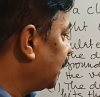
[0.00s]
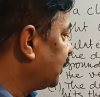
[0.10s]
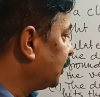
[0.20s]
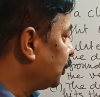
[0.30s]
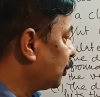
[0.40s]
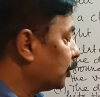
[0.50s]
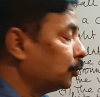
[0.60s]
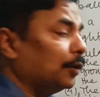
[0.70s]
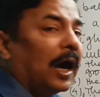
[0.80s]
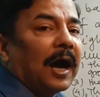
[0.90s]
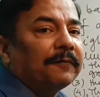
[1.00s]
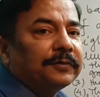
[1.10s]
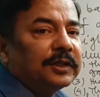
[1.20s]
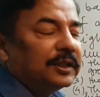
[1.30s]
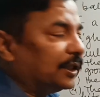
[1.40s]
H is equals to
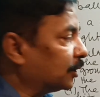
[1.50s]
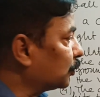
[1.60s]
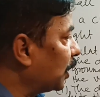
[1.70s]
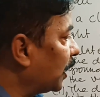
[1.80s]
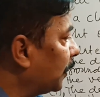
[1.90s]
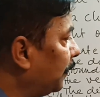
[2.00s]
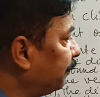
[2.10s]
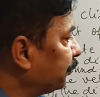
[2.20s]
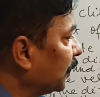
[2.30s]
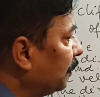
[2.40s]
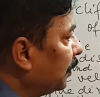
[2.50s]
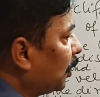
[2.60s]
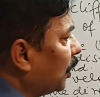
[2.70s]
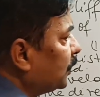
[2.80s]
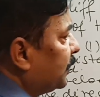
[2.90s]
half gt square.
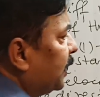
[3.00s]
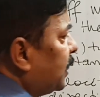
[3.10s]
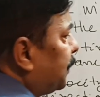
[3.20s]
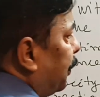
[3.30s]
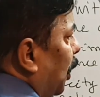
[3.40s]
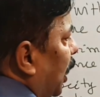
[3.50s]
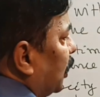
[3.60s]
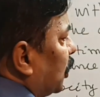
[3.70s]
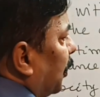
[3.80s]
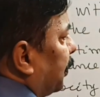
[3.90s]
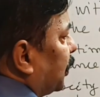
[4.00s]
Because this point of